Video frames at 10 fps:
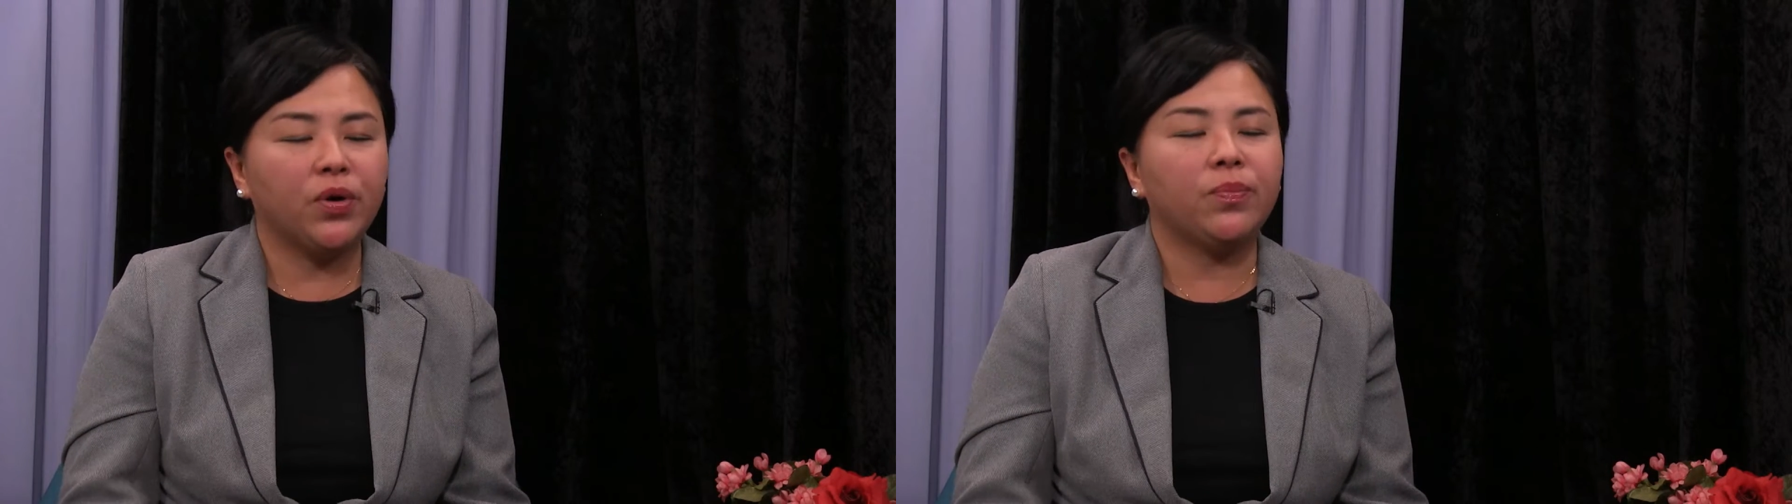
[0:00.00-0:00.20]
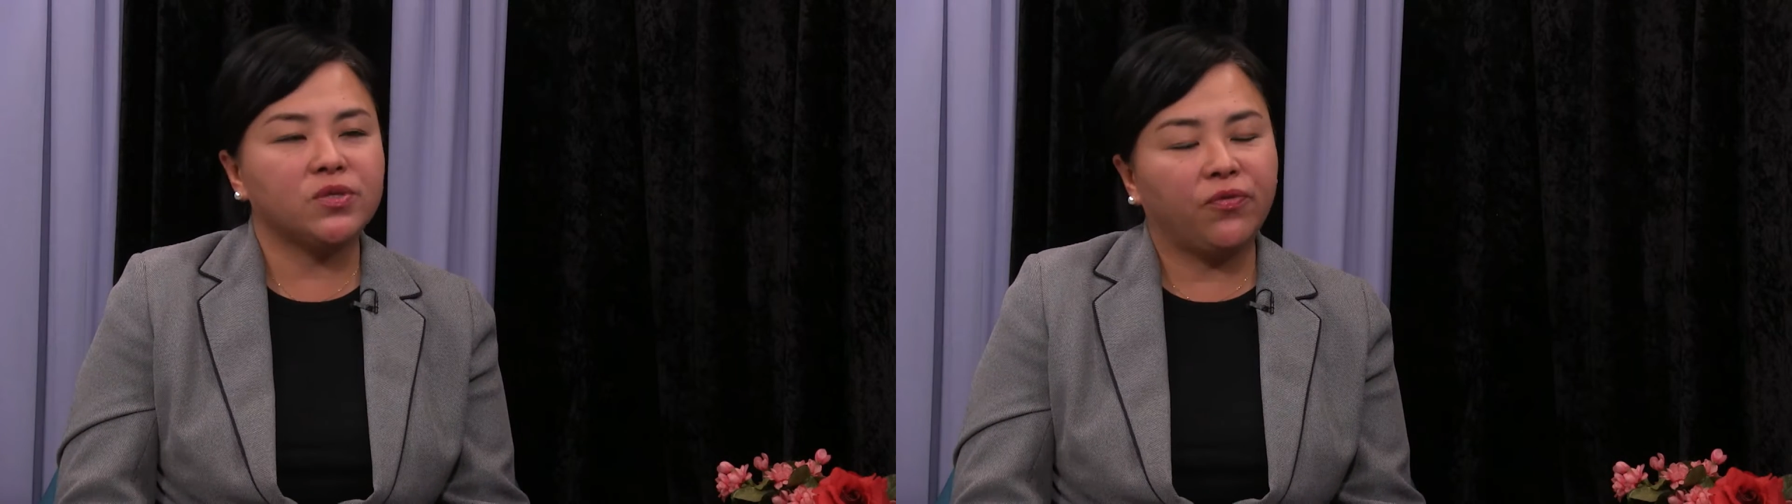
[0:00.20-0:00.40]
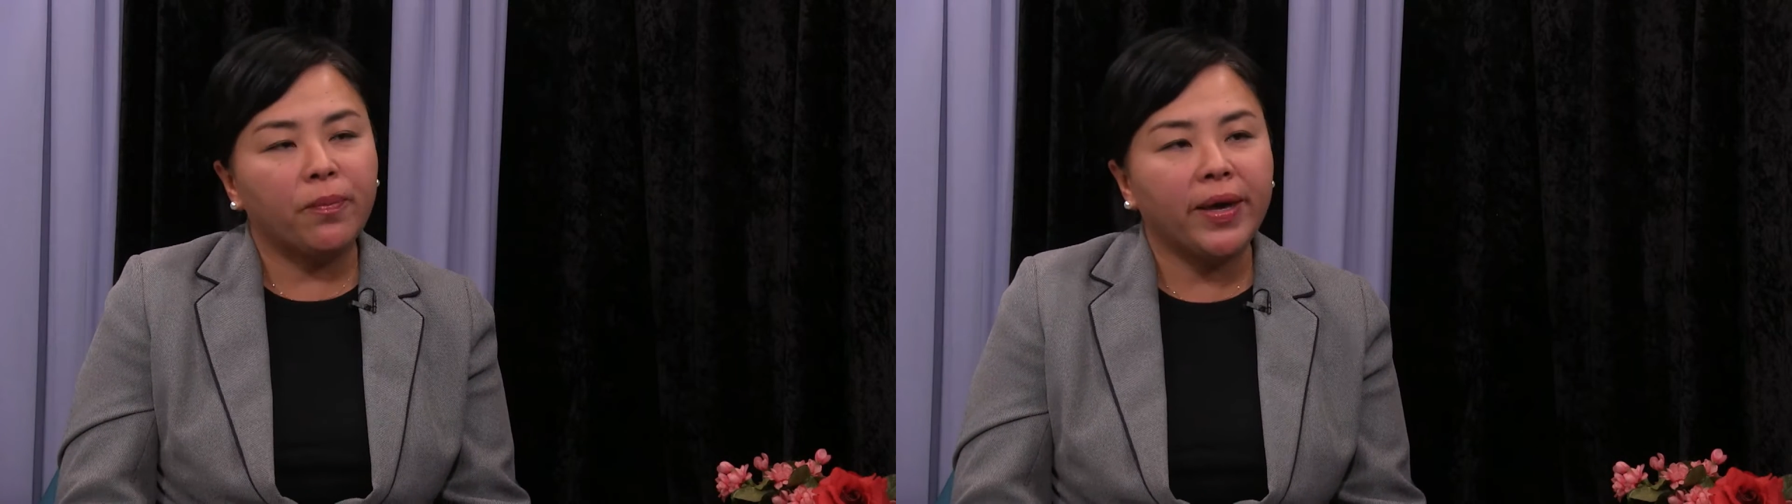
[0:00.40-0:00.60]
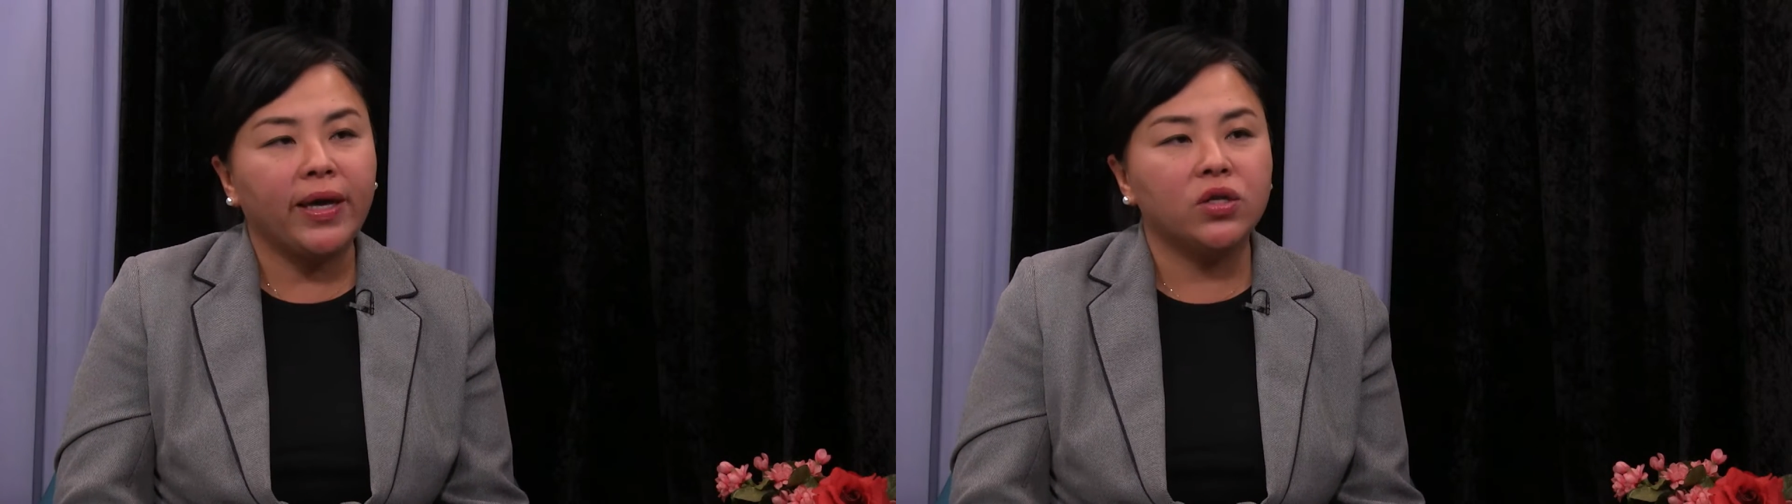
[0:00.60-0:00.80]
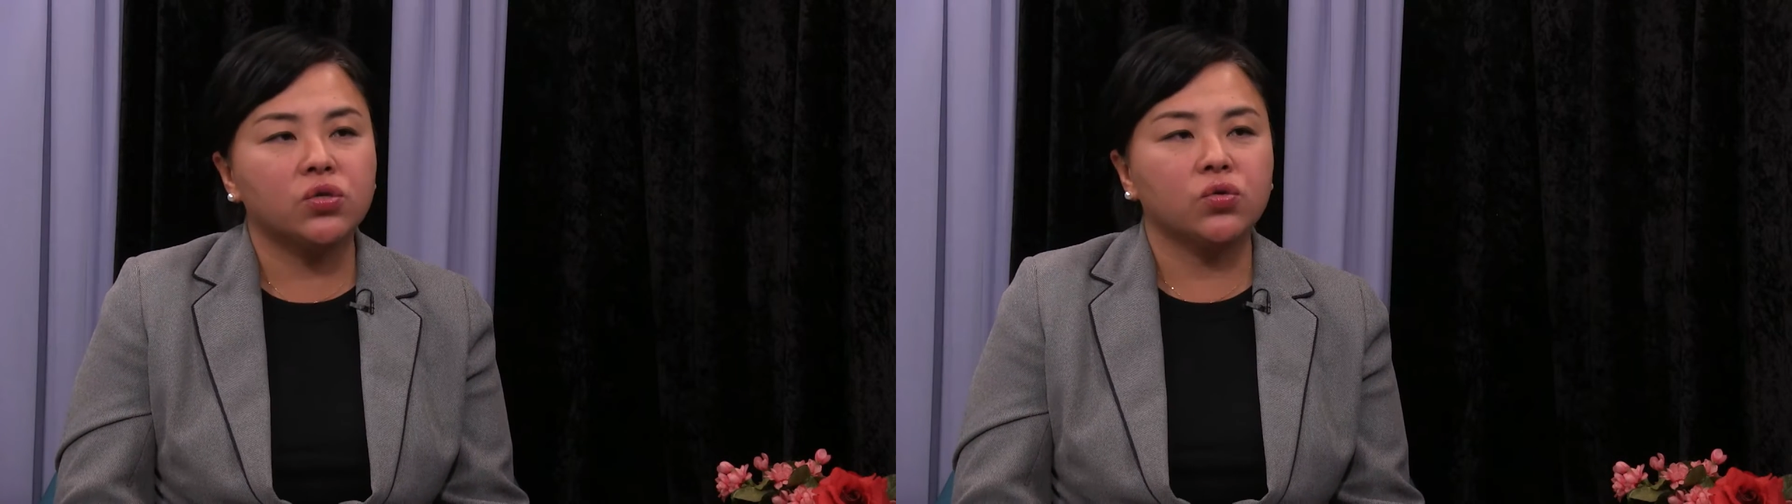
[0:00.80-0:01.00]
purpose for
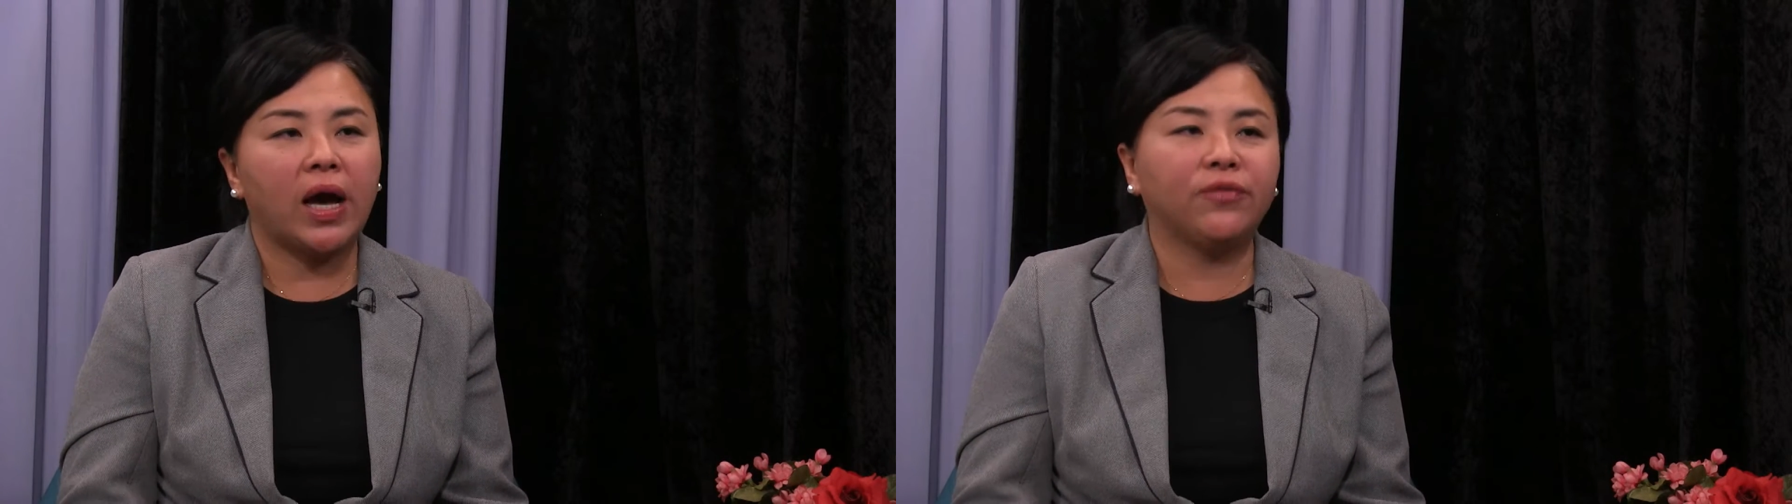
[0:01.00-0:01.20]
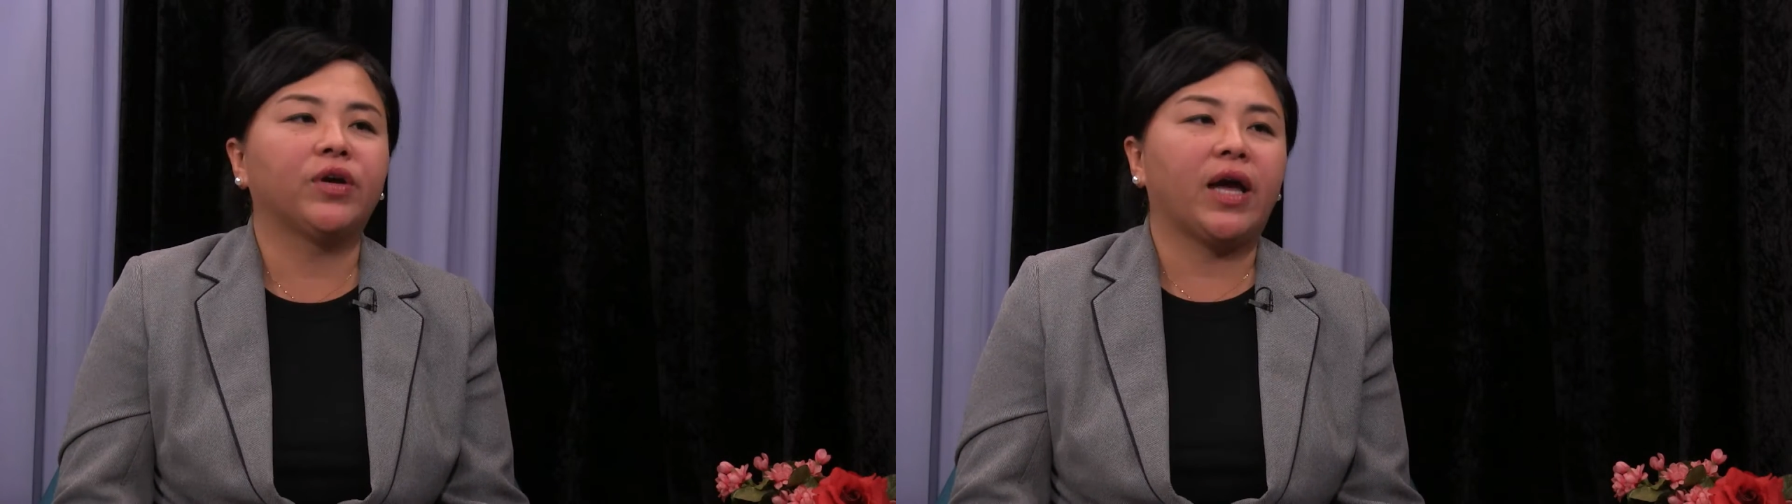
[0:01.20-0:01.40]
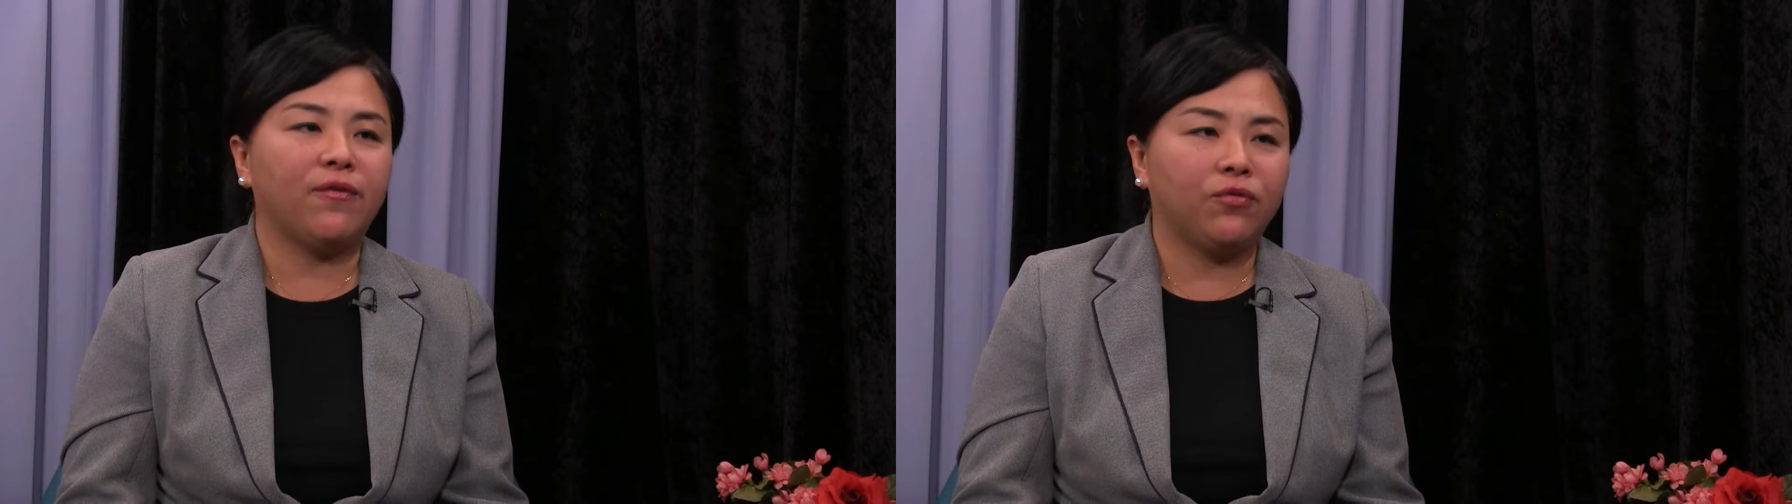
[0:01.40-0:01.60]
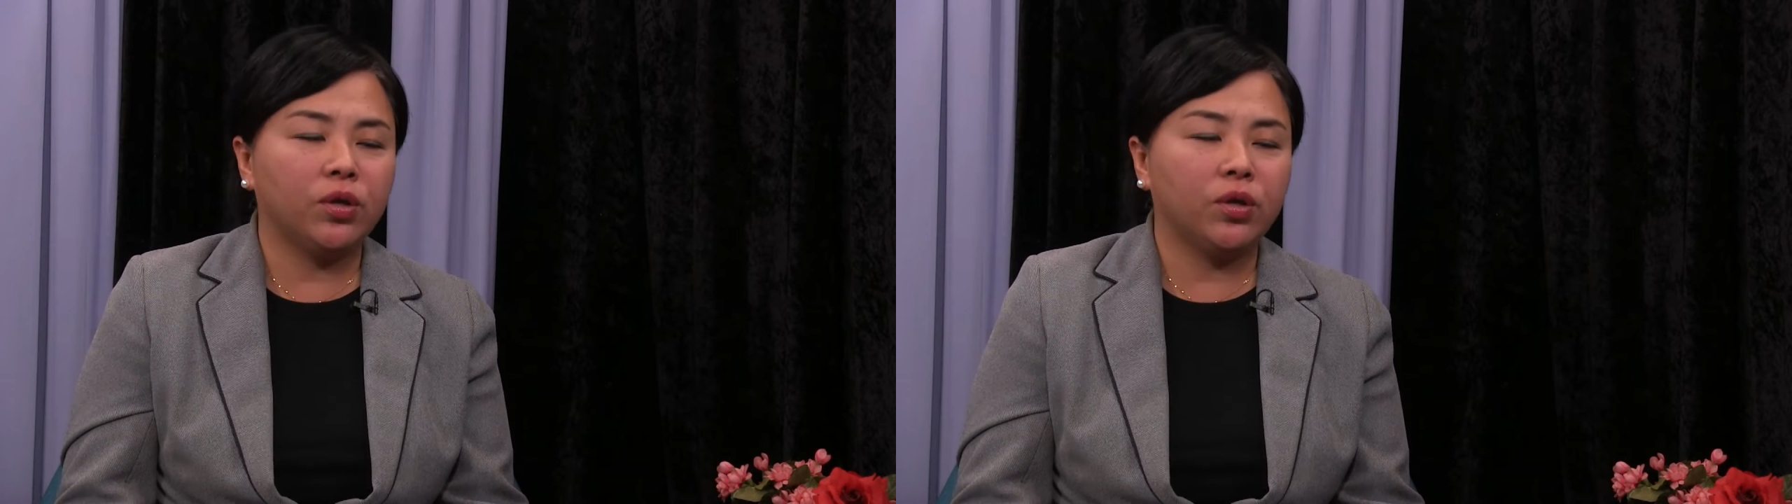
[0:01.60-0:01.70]
me to advocate